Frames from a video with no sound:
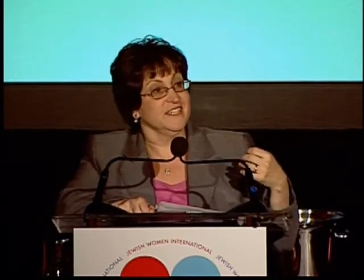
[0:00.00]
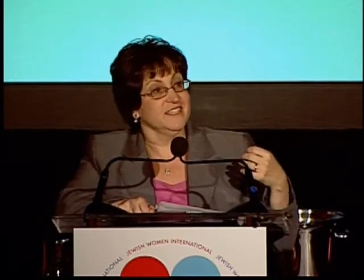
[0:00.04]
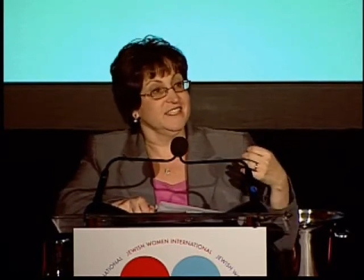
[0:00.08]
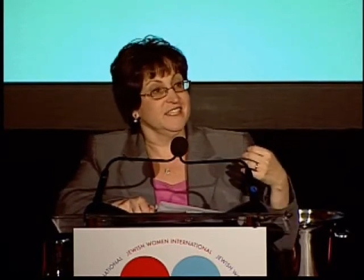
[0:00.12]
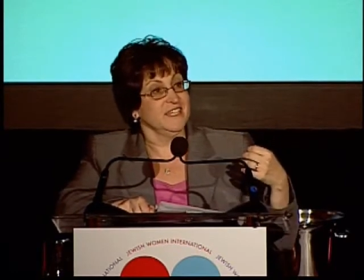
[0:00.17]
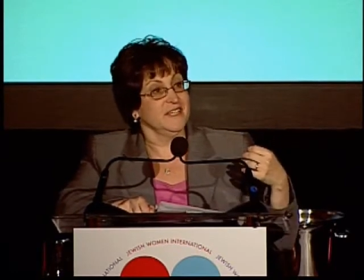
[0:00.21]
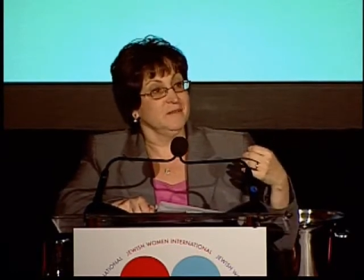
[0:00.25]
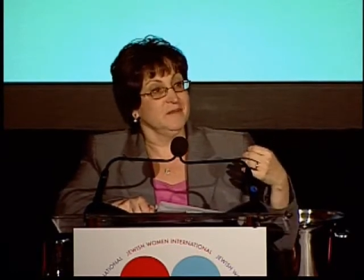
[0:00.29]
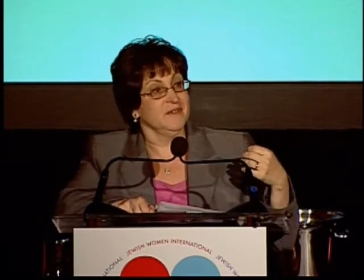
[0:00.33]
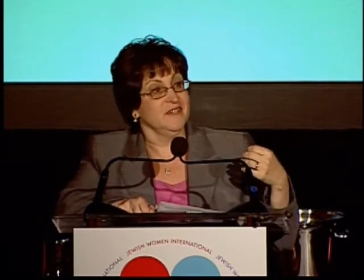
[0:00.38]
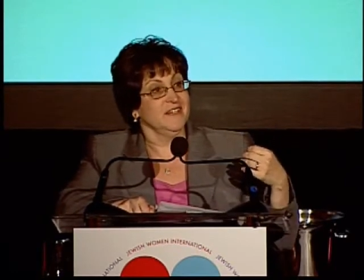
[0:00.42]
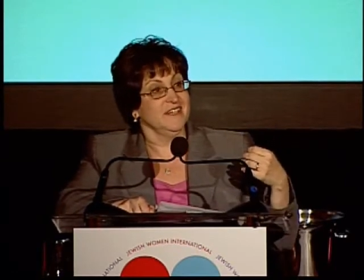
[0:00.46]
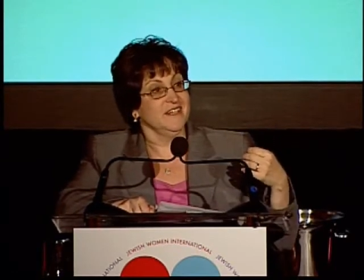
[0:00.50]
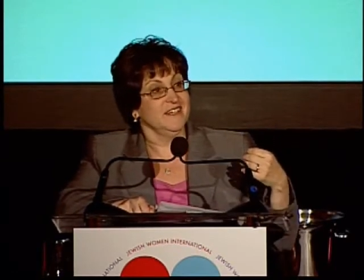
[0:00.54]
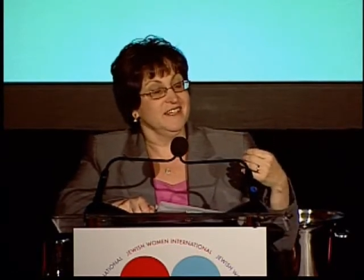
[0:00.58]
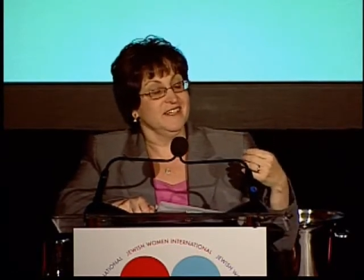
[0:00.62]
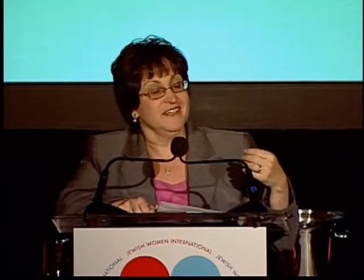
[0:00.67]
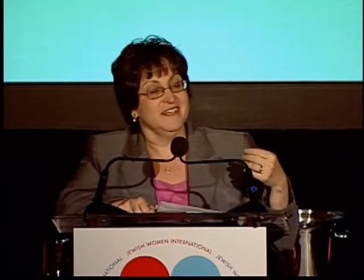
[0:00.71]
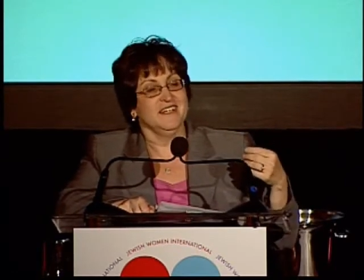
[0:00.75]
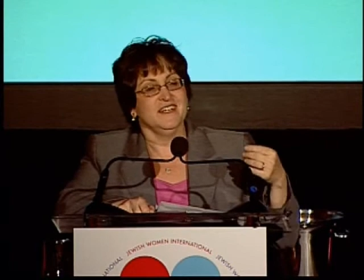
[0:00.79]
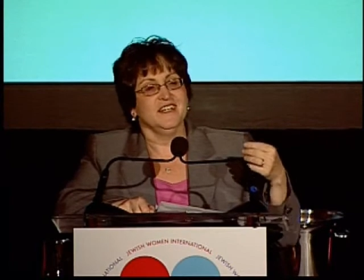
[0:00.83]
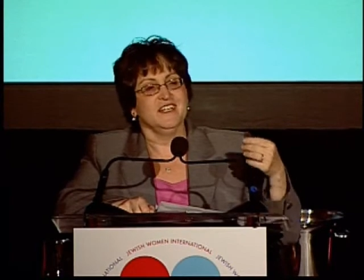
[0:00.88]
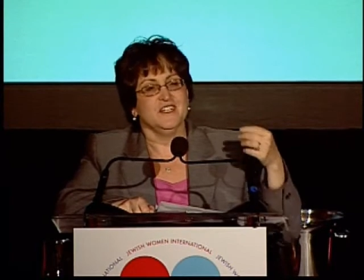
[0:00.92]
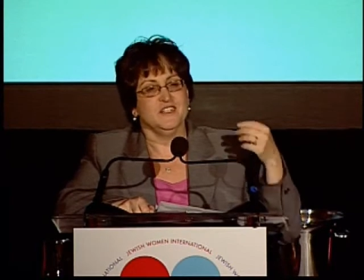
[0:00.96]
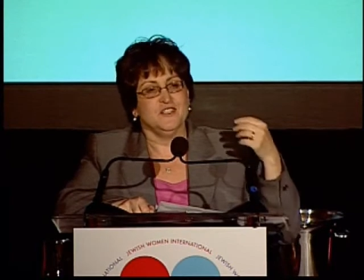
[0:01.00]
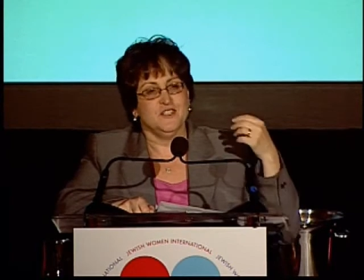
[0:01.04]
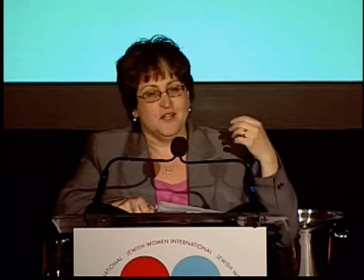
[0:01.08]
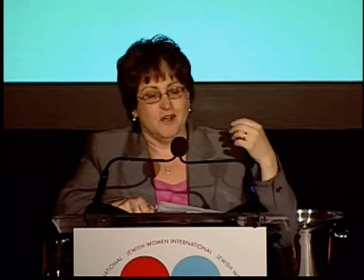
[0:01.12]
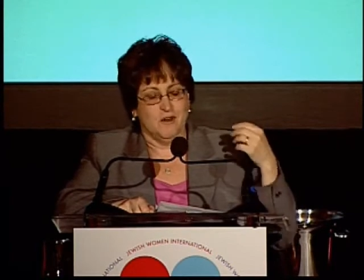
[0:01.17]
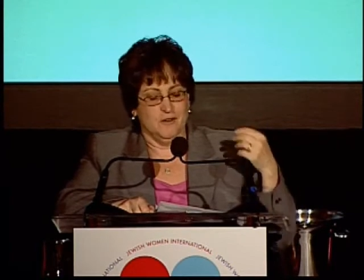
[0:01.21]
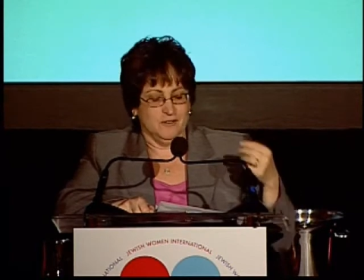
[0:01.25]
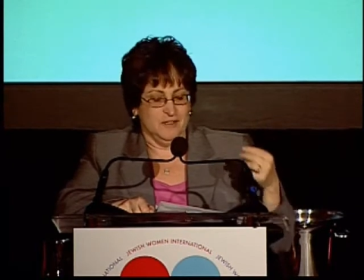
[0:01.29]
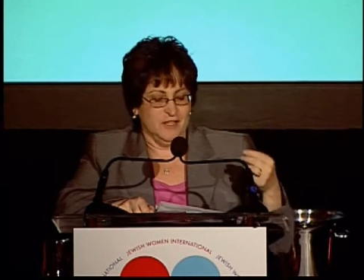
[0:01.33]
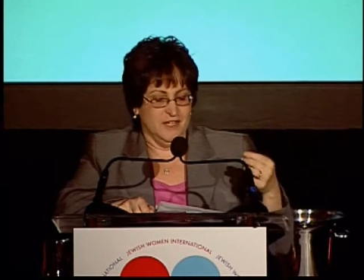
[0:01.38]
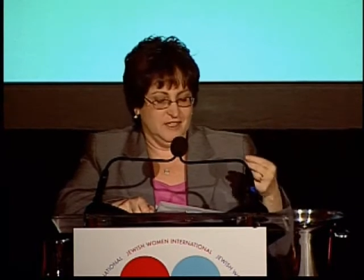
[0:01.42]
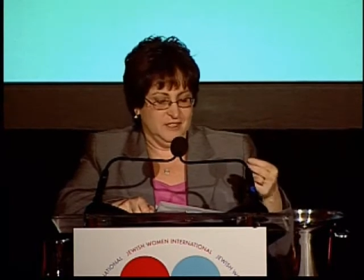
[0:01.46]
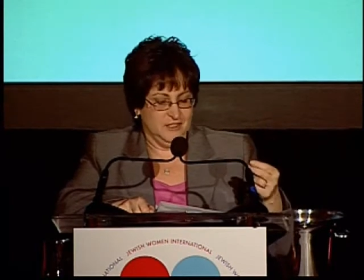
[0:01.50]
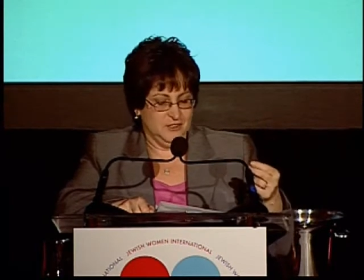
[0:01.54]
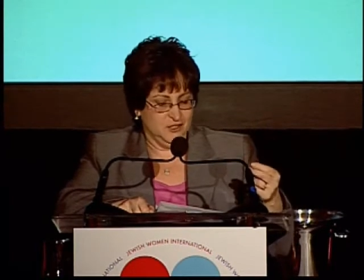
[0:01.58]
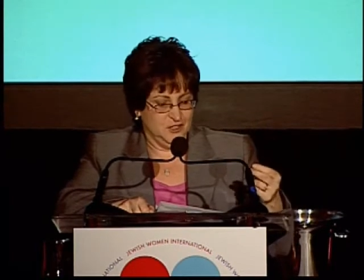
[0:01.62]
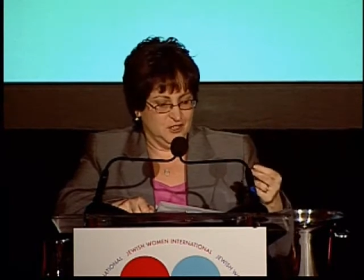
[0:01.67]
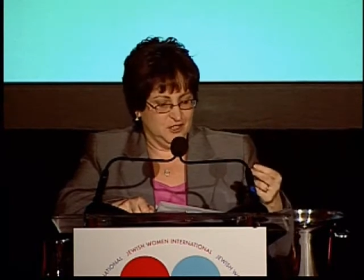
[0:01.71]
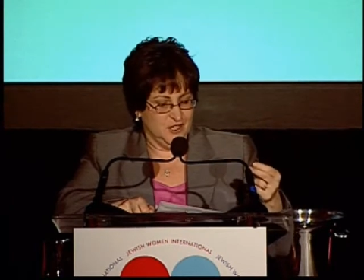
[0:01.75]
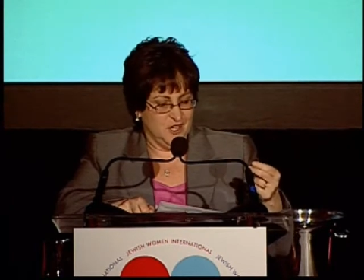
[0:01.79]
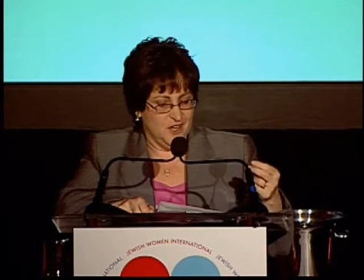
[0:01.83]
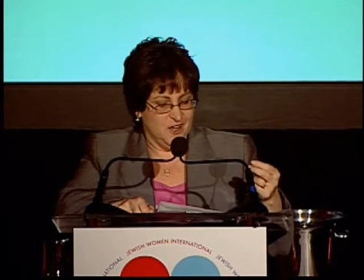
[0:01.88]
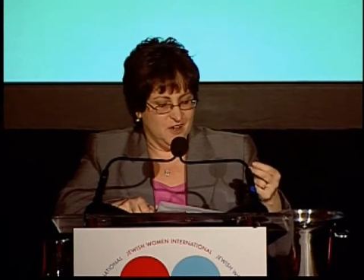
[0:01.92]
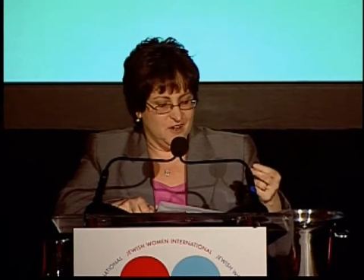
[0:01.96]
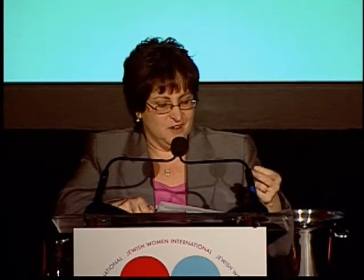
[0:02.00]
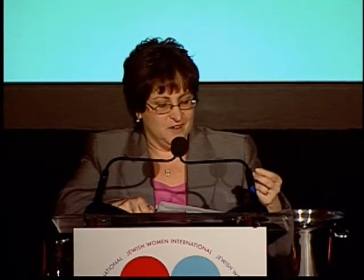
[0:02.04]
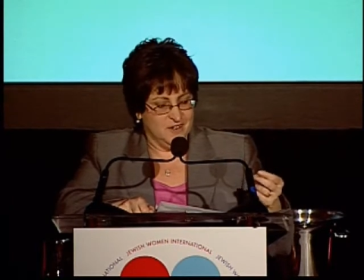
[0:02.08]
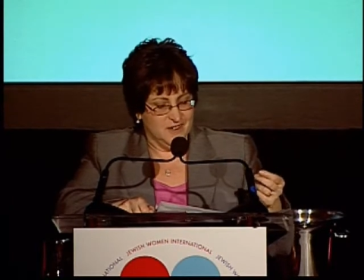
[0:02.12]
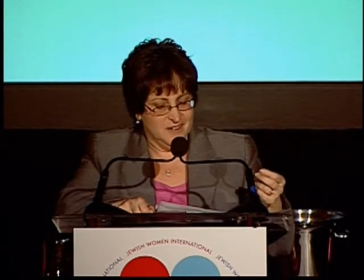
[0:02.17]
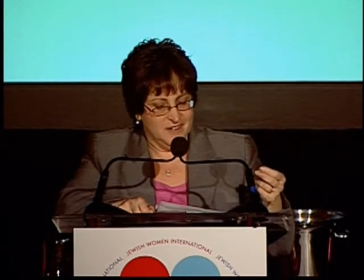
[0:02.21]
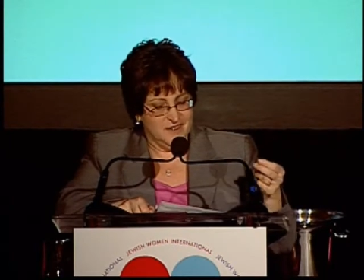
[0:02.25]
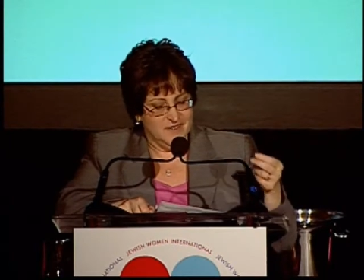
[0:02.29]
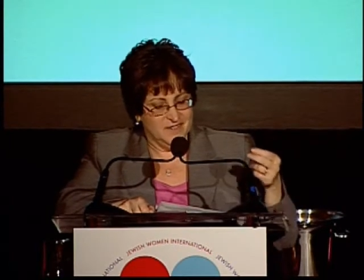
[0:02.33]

timid, don't let it show.